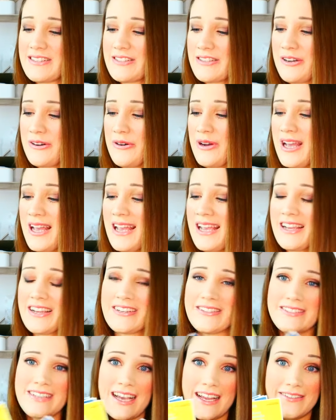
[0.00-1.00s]
So
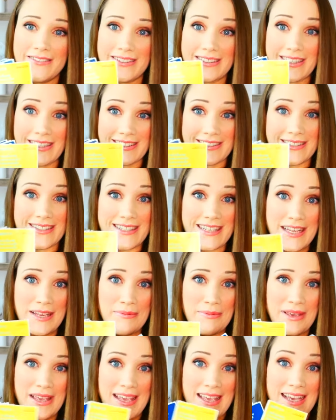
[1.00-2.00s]
here's kind of a little
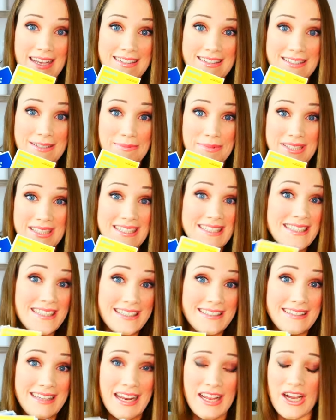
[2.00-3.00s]
sneak peek at some of the
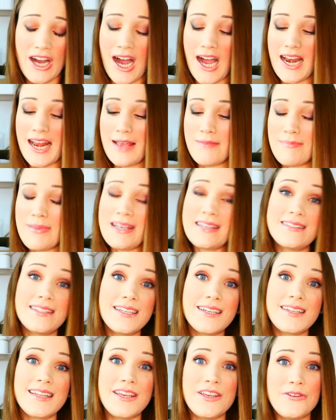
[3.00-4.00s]
teas that I got. And
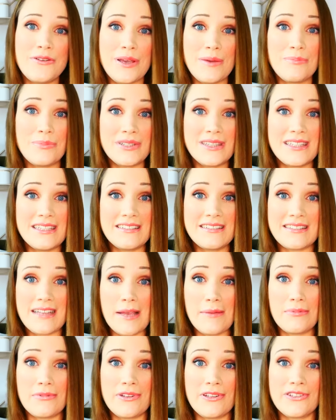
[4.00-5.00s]
basically you can put these
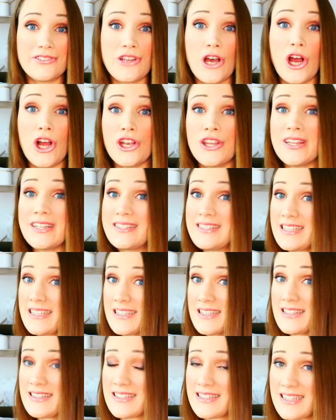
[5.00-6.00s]
labels on the
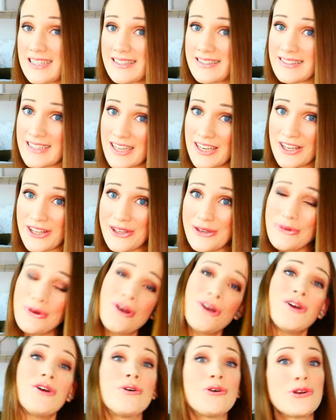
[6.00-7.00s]
tins that they send you,
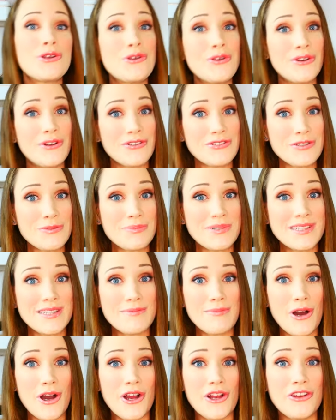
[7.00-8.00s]
or you can also put
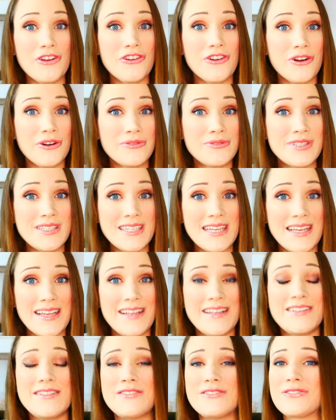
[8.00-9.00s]
them on your own
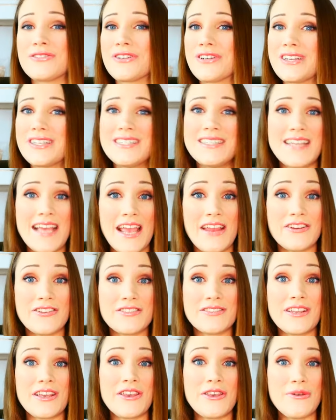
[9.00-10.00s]
tins or
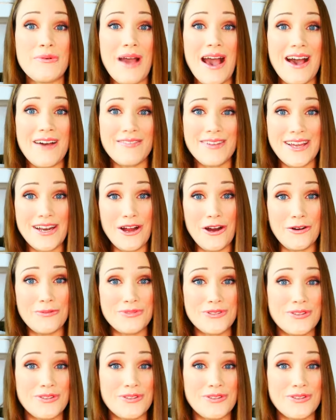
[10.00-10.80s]
containers that you have at home.